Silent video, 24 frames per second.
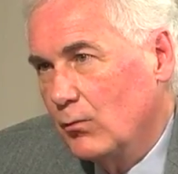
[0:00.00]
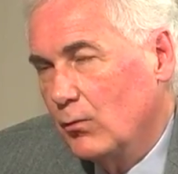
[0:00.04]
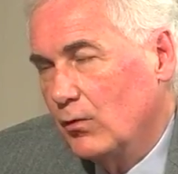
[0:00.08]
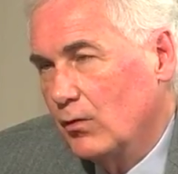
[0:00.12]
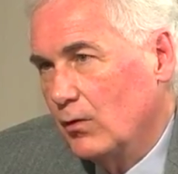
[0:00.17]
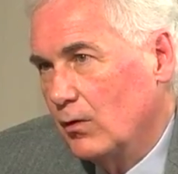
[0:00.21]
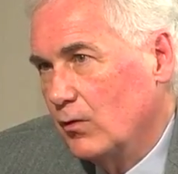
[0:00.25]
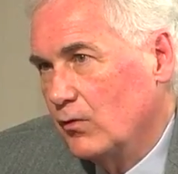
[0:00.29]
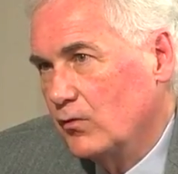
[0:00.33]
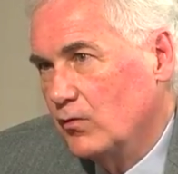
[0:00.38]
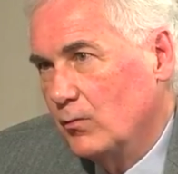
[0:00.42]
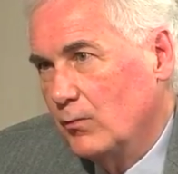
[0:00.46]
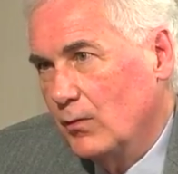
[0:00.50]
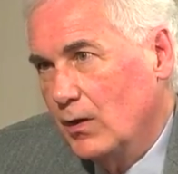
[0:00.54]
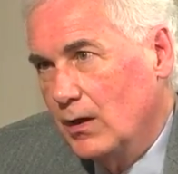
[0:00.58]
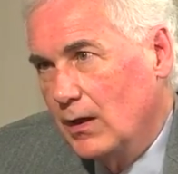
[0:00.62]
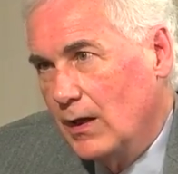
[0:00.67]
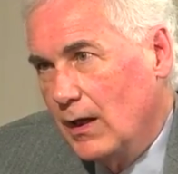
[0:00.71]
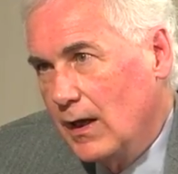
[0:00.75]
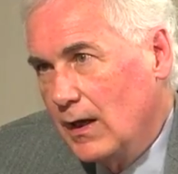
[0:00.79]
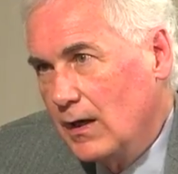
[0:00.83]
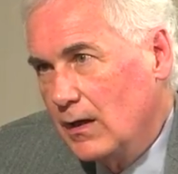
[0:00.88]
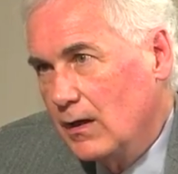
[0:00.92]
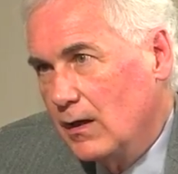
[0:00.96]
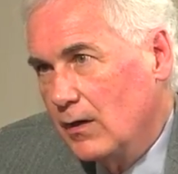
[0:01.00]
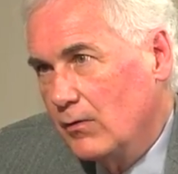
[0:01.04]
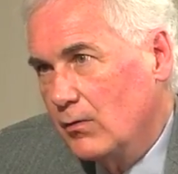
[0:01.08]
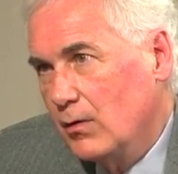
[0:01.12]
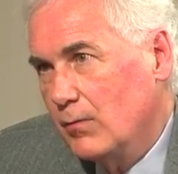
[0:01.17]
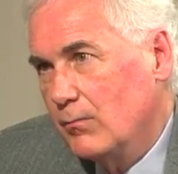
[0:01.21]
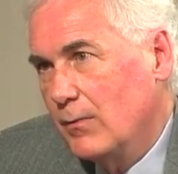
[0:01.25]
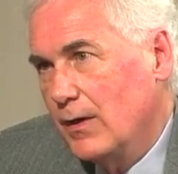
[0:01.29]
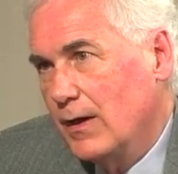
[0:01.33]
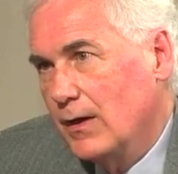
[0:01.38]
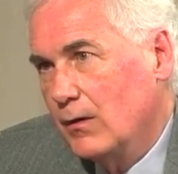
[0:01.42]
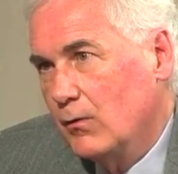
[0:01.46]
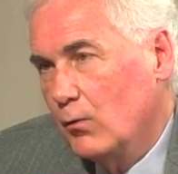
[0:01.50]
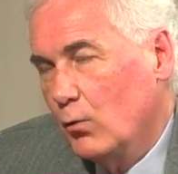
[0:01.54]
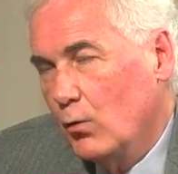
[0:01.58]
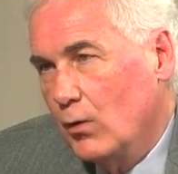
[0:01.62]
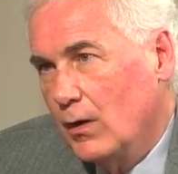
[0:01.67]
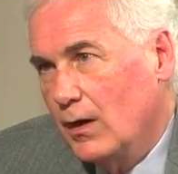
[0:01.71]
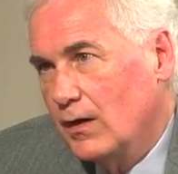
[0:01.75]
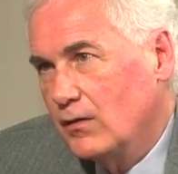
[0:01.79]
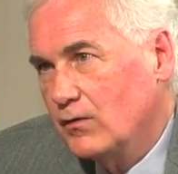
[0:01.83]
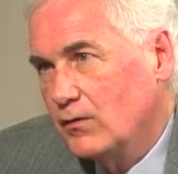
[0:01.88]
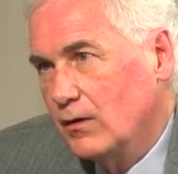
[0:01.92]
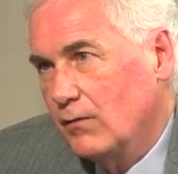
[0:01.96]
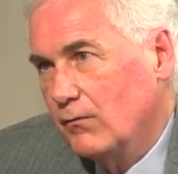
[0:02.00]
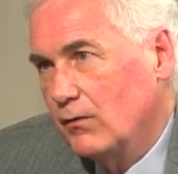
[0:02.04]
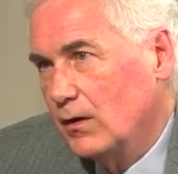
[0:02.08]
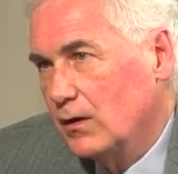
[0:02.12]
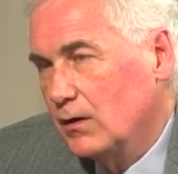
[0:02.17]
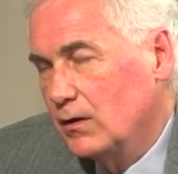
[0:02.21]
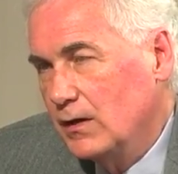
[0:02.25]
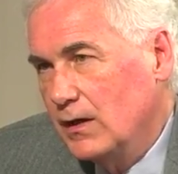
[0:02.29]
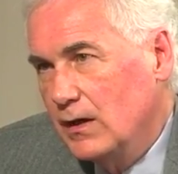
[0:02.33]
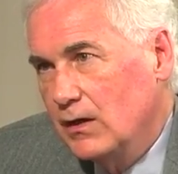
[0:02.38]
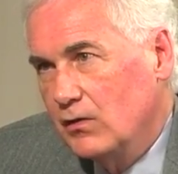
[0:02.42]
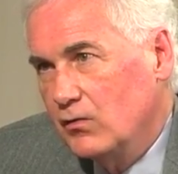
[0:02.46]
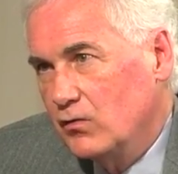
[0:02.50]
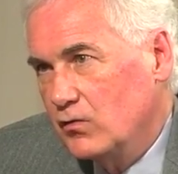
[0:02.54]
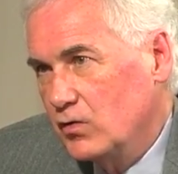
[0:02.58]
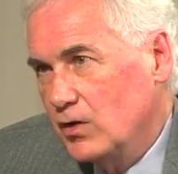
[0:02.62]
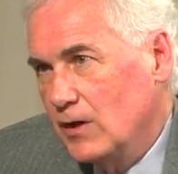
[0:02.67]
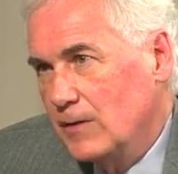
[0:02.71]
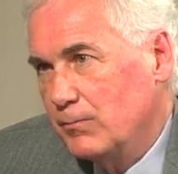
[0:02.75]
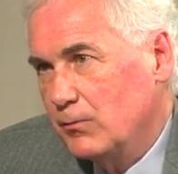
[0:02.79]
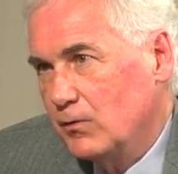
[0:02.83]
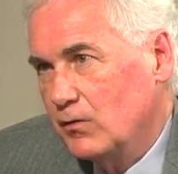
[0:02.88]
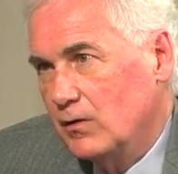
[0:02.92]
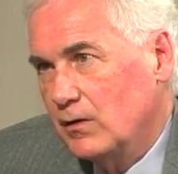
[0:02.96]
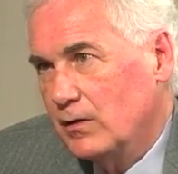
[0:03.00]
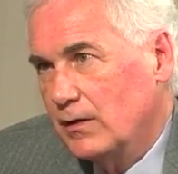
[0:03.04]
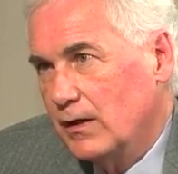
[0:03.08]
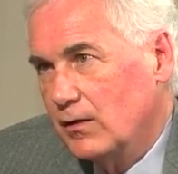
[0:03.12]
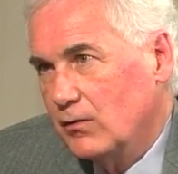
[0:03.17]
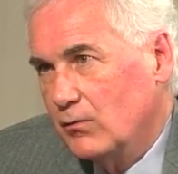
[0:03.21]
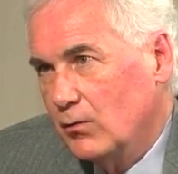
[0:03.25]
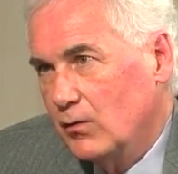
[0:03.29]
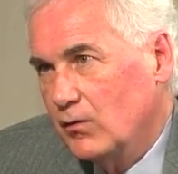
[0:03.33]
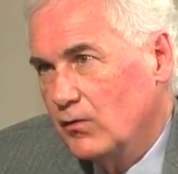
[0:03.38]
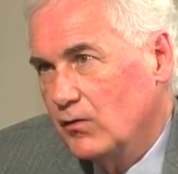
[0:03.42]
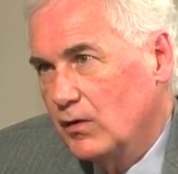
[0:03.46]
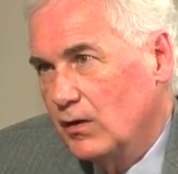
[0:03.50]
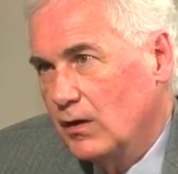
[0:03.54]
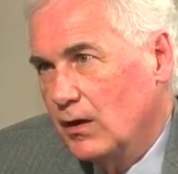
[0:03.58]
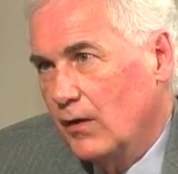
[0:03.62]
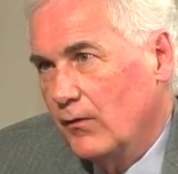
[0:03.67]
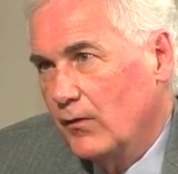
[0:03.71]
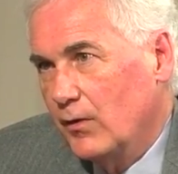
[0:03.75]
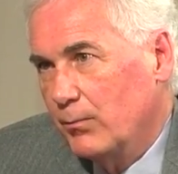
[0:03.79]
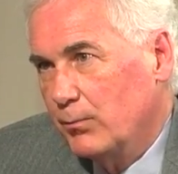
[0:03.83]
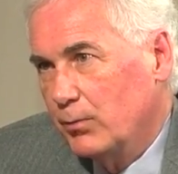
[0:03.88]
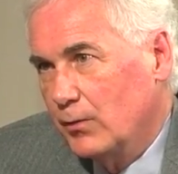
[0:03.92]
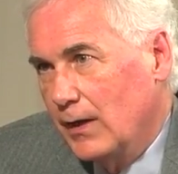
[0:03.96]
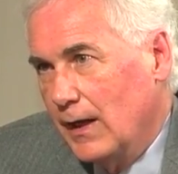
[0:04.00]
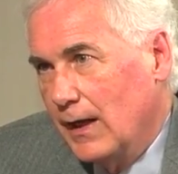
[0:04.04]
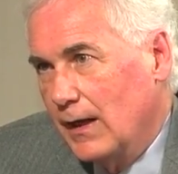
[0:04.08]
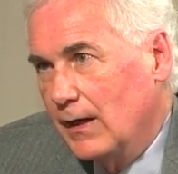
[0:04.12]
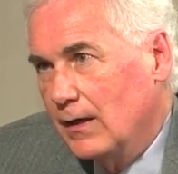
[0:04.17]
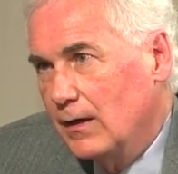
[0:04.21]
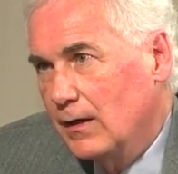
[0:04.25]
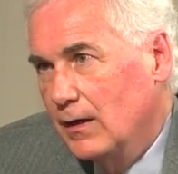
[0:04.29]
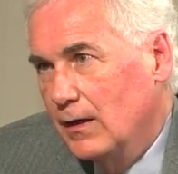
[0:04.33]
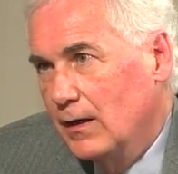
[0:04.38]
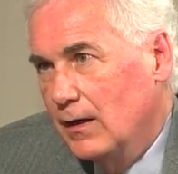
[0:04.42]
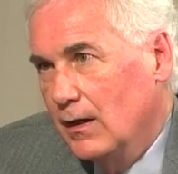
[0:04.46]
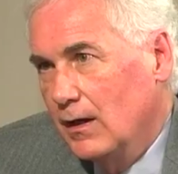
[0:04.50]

It would also mean 800 megawatts of the cleanest, cheapest electricity on the planet.